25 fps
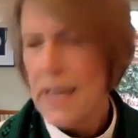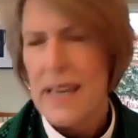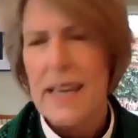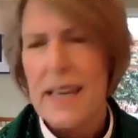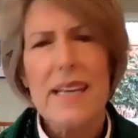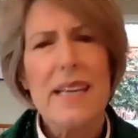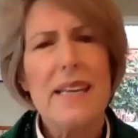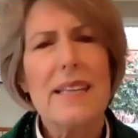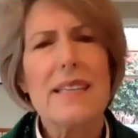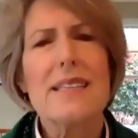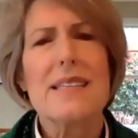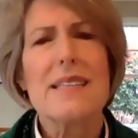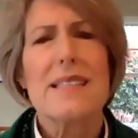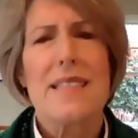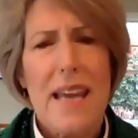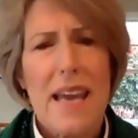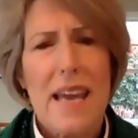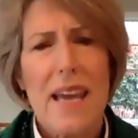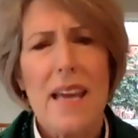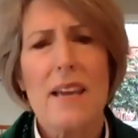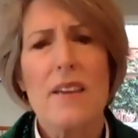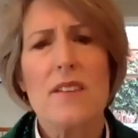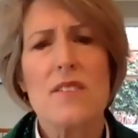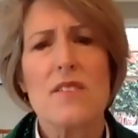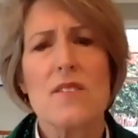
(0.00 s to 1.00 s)
It
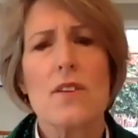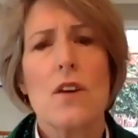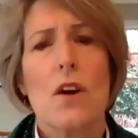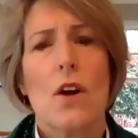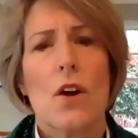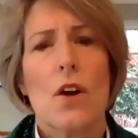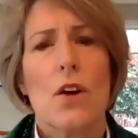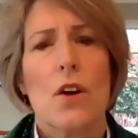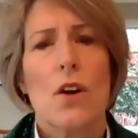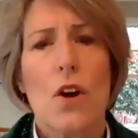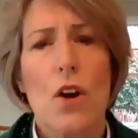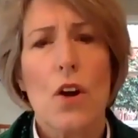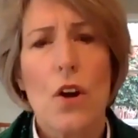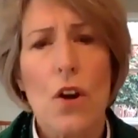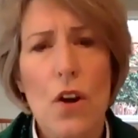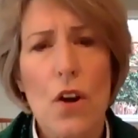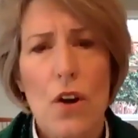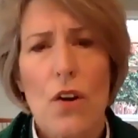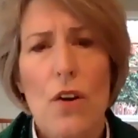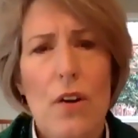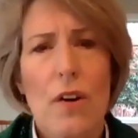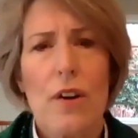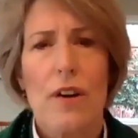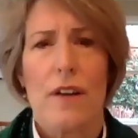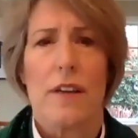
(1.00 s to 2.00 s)
takes
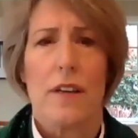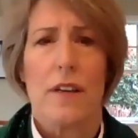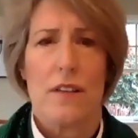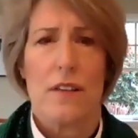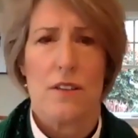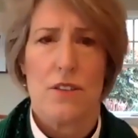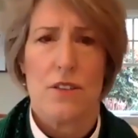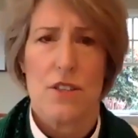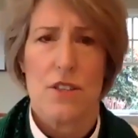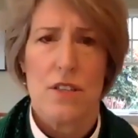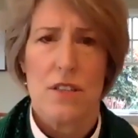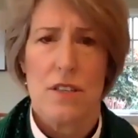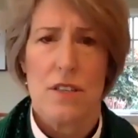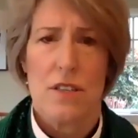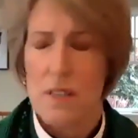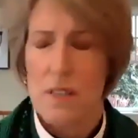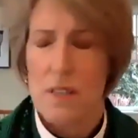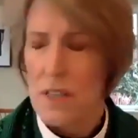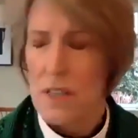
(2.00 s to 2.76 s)
courage